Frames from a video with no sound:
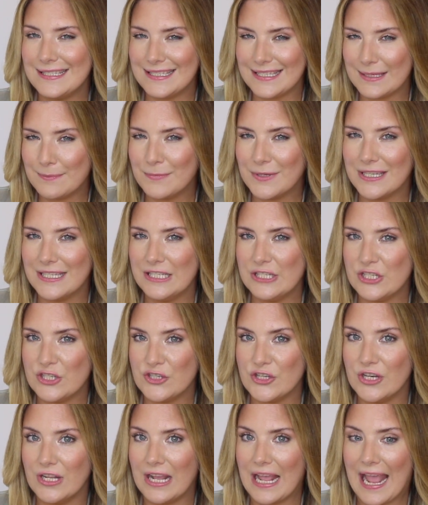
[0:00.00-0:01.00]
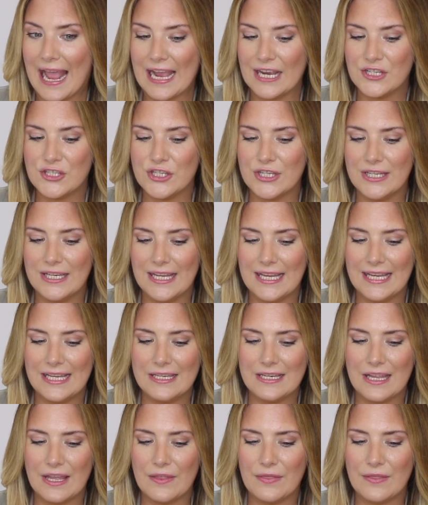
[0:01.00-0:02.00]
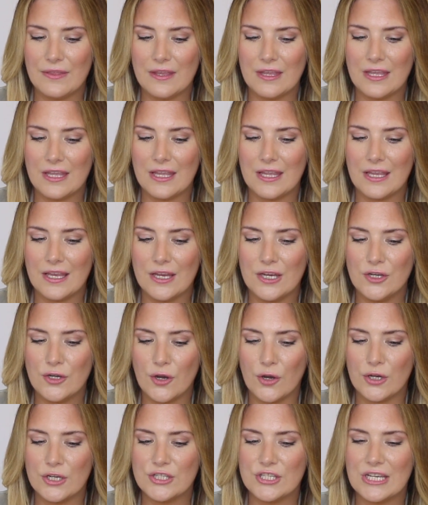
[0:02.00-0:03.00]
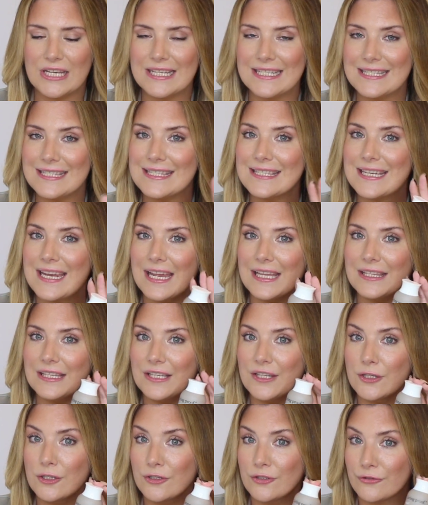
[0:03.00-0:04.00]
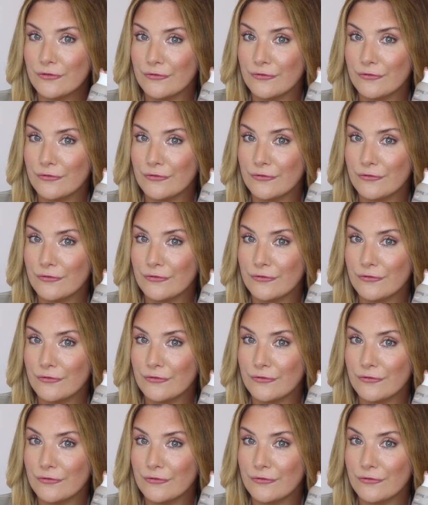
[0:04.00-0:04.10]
deep conditioning action in the nourishing styling